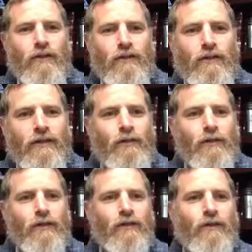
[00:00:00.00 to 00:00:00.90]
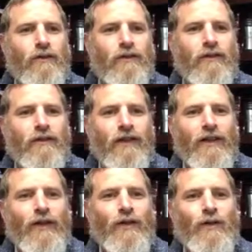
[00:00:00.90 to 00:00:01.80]
That that's what's called there.
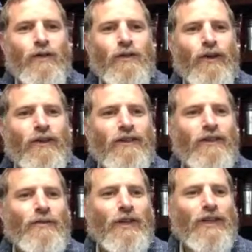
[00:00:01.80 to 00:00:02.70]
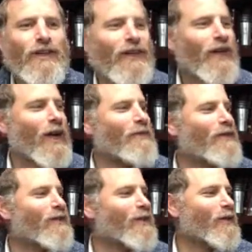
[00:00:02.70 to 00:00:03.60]
You start uh, making a
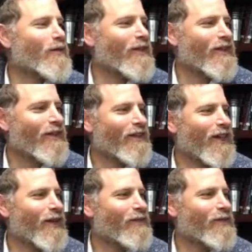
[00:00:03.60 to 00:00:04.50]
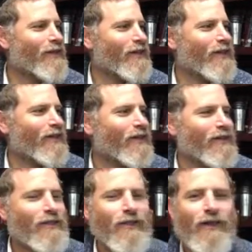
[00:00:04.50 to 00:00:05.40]
comment to someone, they announce
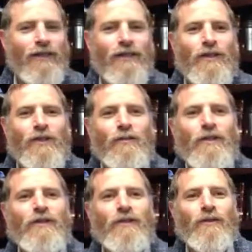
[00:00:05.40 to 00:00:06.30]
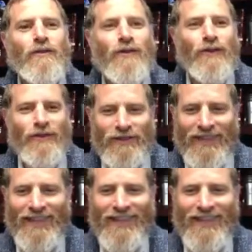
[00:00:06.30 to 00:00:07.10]
it's a non-judgmental zone.